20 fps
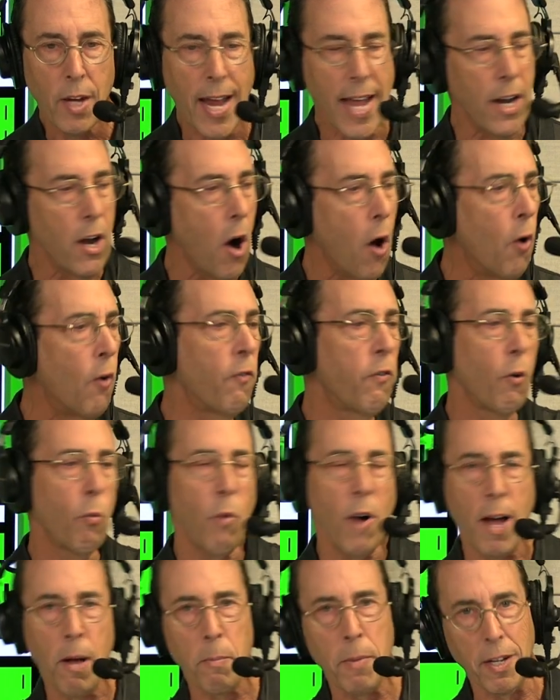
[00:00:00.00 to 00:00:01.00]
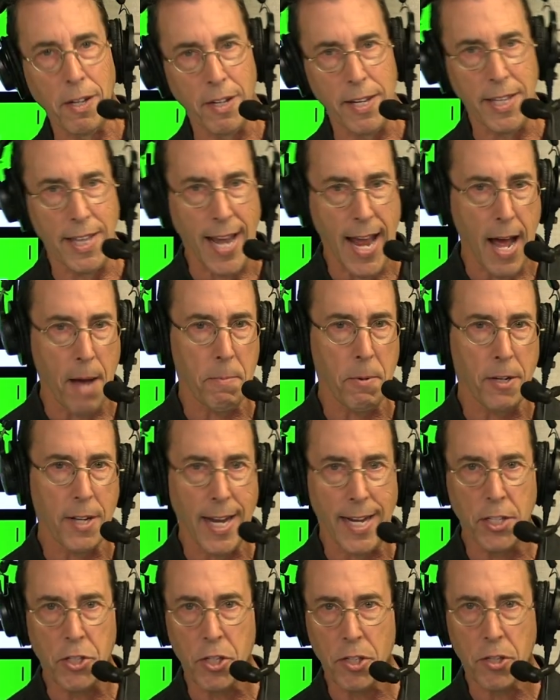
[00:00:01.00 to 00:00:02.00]
And overwhelmingly, the
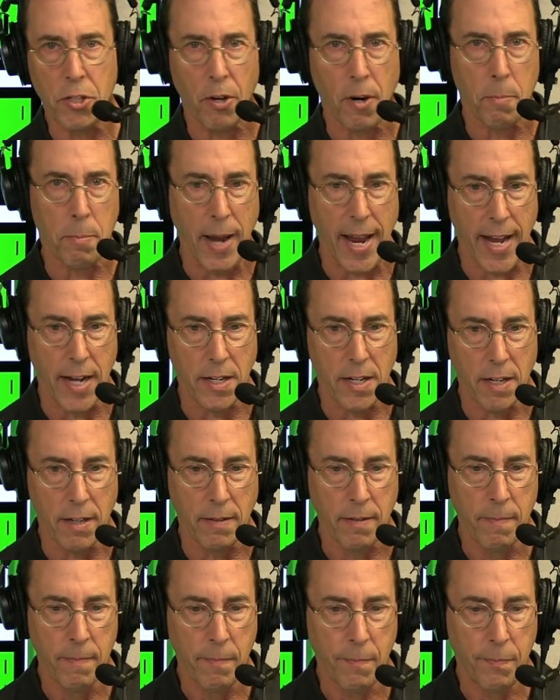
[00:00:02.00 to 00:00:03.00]
applications are abandoned.